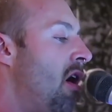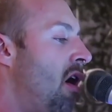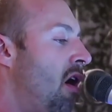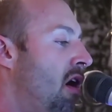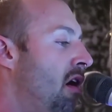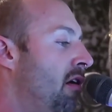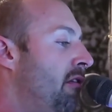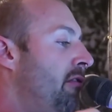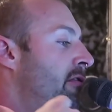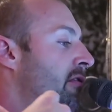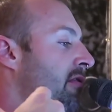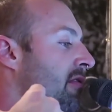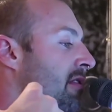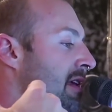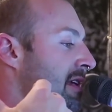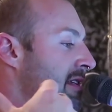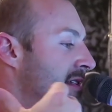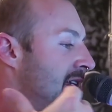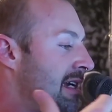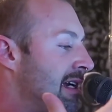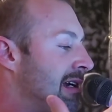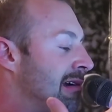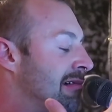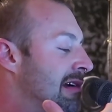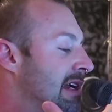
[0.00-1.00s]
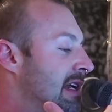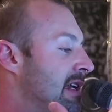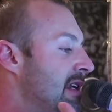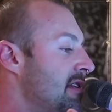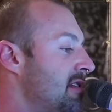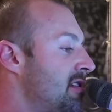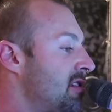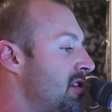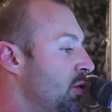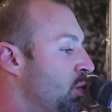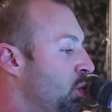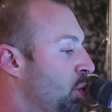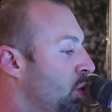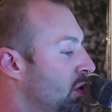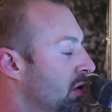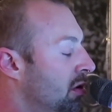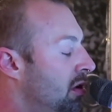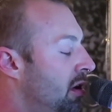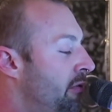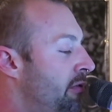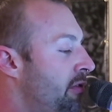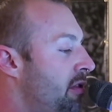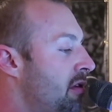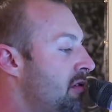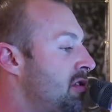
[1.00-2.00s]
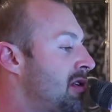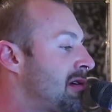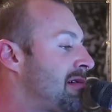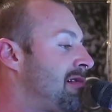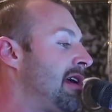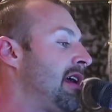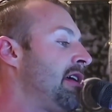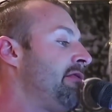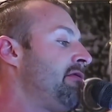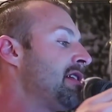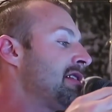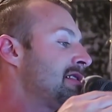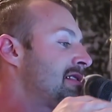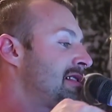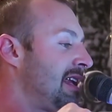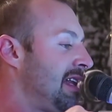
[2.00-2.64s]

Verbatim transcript: of these ingredients to ward off those cravings,